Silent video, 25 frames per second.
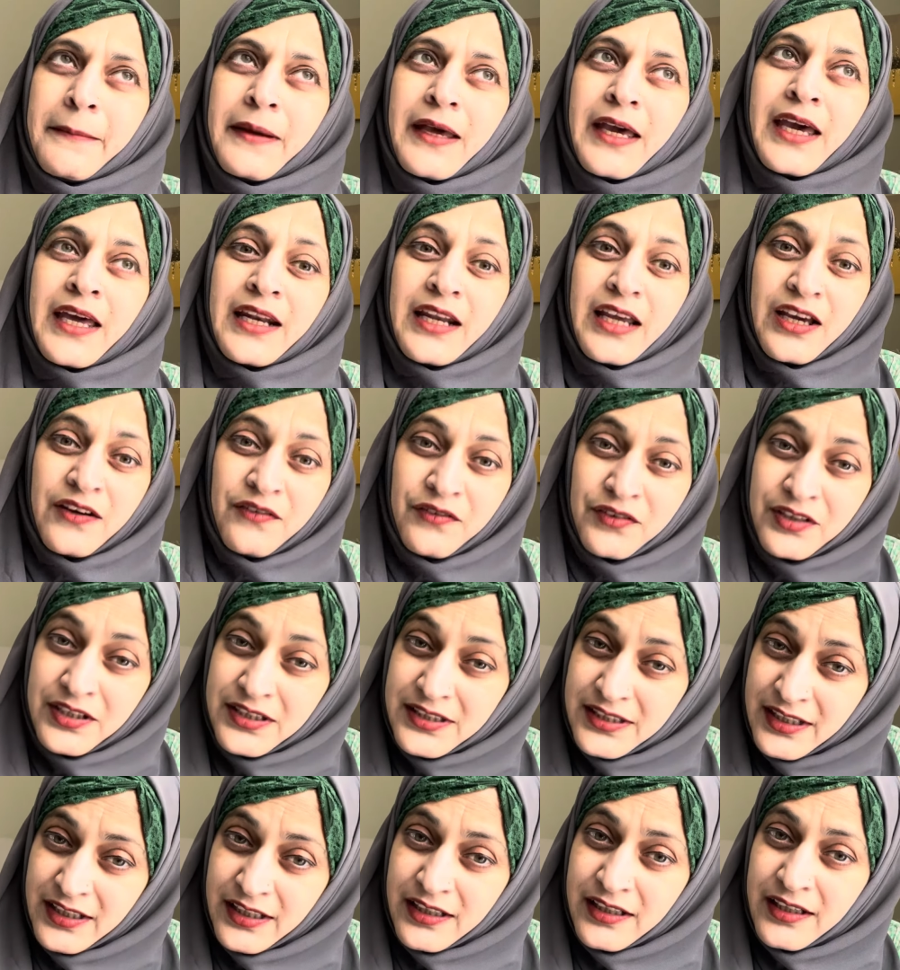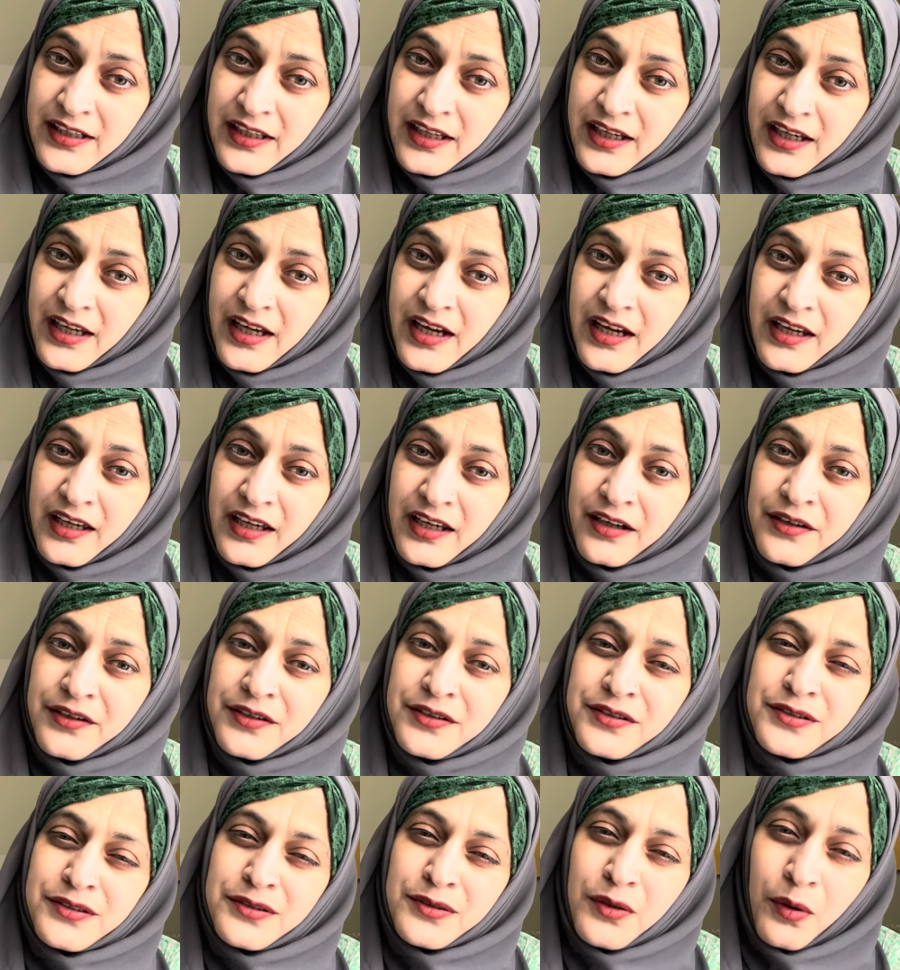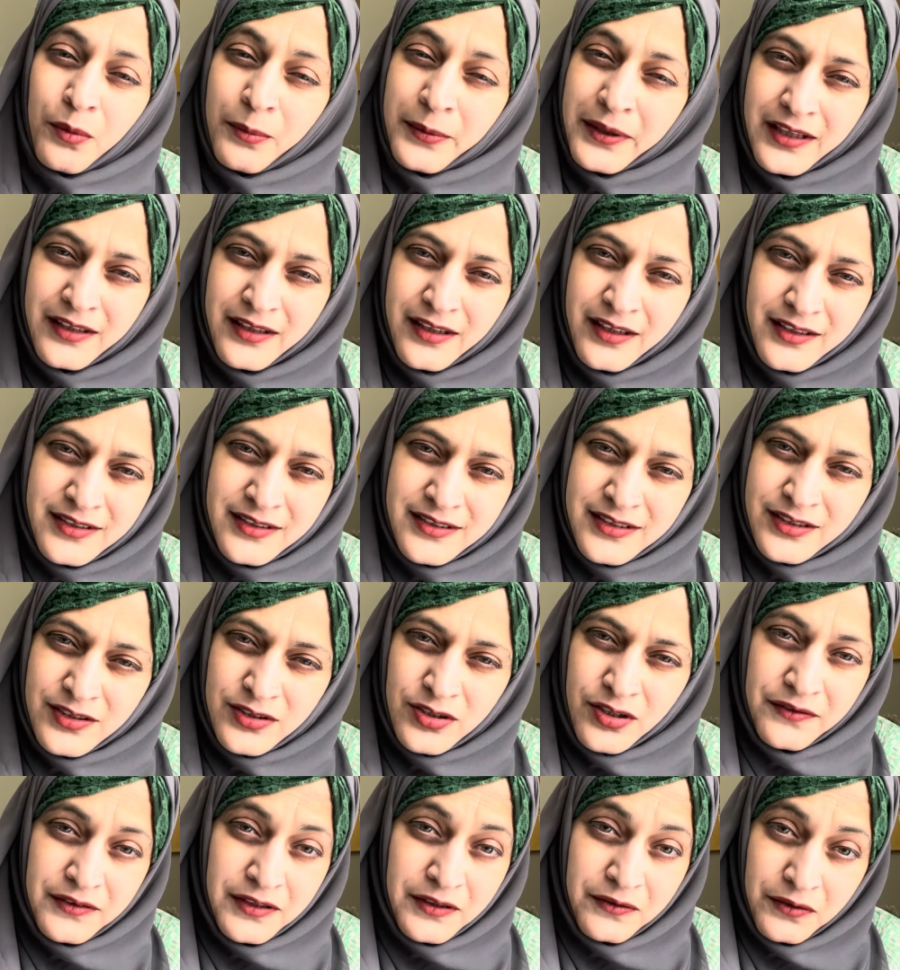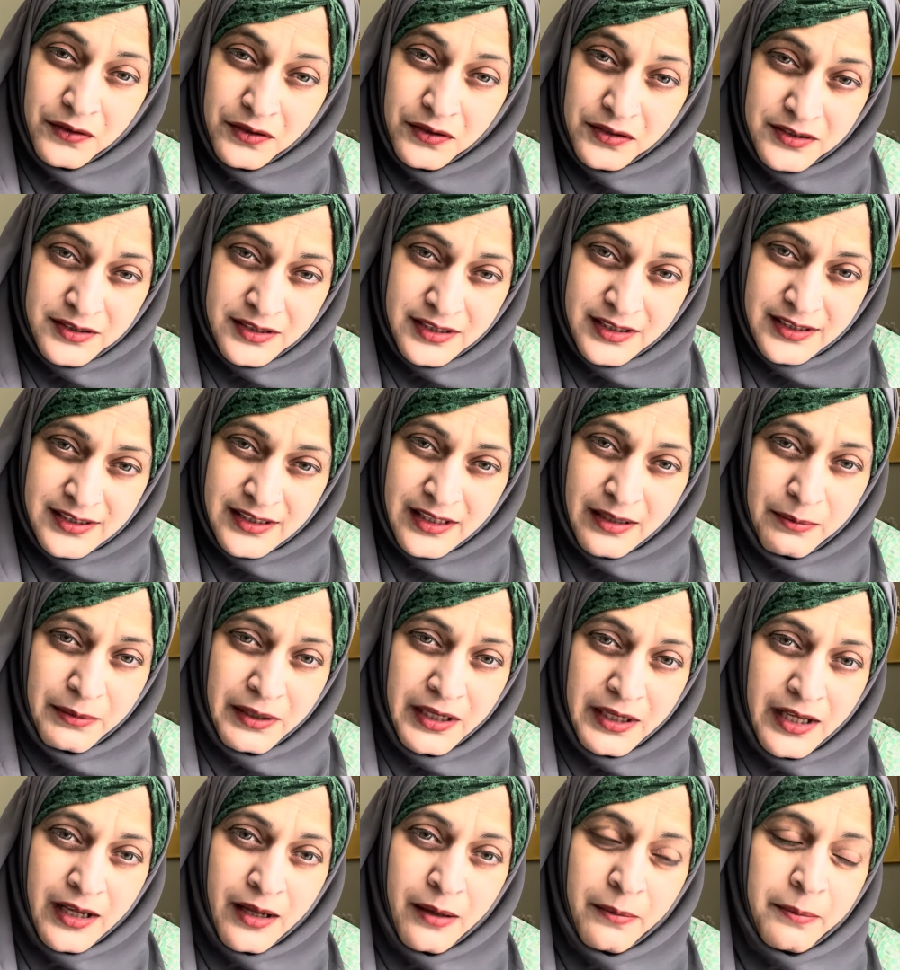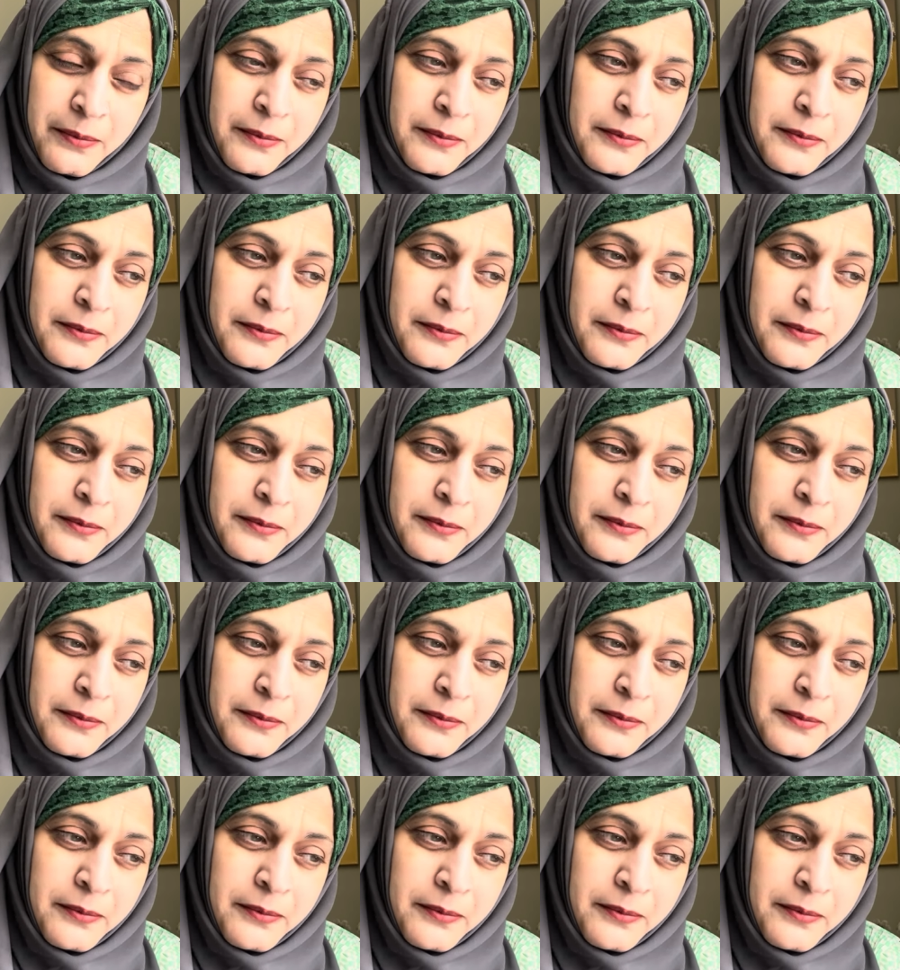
And every single day I hear so many cases of divorces coming up.